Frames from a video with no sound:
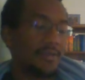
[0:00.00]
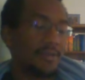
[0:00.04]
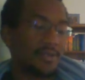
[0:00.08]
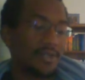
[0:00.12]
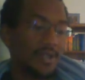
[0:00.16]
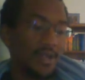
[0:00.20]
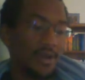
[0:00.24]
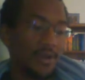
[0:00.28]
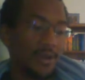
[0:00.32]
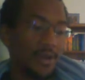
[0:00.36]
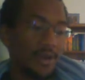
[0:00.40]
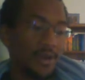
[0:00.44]

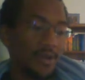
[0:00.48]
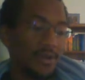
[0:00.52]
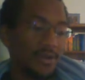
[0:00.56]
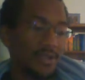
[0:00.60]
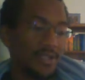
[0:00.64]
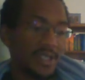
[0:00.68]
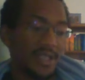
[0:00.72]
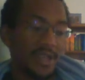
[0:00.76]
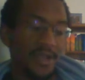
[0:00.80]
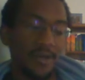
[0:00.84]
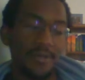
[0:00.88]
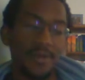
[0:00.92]
Jericho
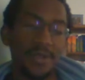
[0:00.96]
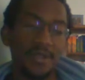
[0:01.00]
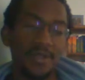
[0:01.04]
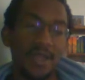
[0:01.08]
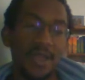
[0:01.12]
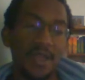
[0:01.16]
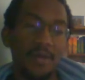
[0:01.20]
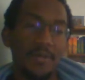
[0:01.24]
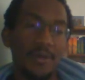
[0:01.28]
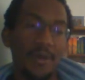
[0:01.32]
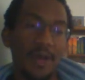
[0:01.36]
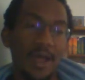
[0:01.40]
set up a
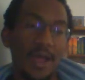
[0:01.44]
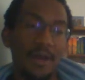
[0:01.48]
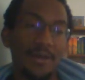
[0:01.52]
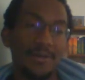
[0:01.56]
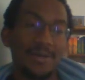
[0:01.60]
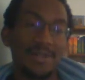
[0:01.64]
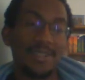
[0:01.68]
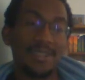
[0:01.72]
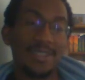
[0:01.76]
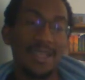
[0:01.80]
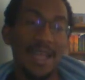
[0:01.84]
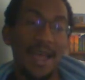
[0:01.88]
table
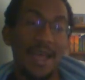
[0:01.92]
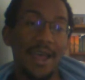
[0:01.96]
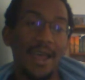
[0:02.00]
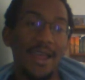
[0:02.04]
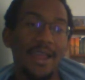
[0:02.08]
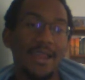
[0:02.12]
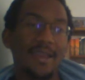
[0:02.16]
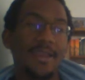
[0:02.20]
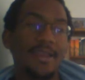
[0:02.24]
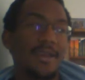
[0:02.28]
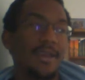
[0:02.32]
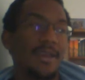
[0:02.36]

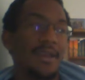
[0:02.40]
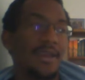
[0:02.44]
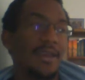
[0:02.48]
outside,